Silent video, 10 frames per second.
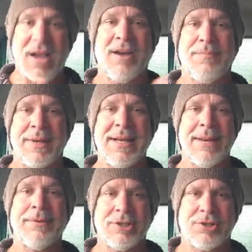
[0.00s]
of being
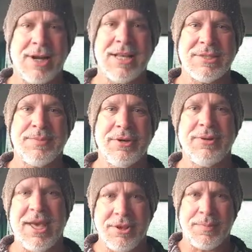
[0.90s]
able to
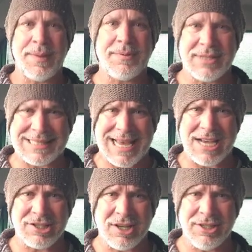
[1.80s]
transmute other people's
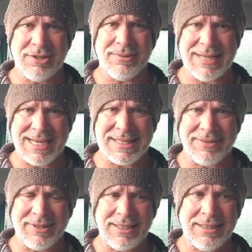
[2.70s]
attacks on you
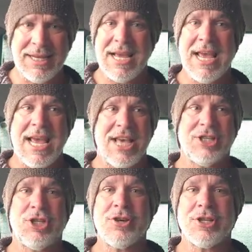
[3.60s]
negatively.
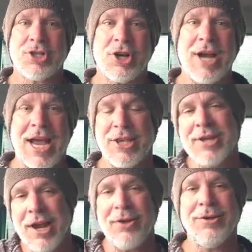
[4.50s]
Is you can turn,
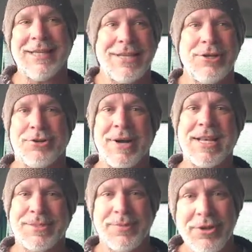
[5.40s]
not only can you
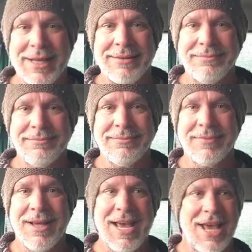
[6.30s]
transmute it
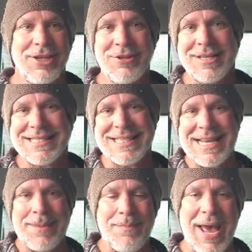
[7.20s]
and you can
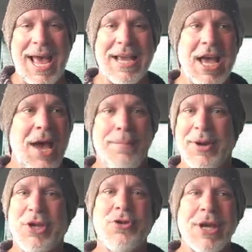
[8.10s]
send it back,
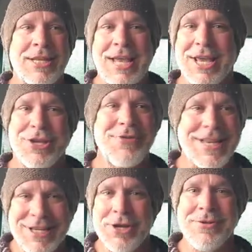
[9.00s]
but you can
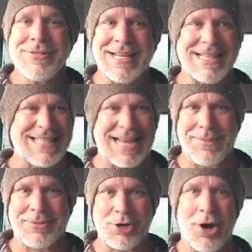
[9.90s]
use it. It's like
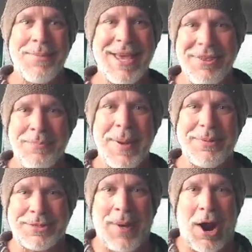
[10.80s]
absorbing other
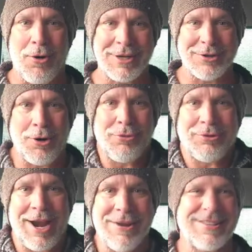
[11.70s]
people's power to go
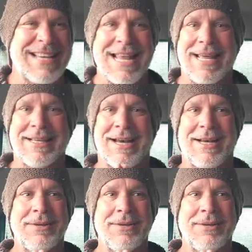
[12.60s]
greater. It's kind of like,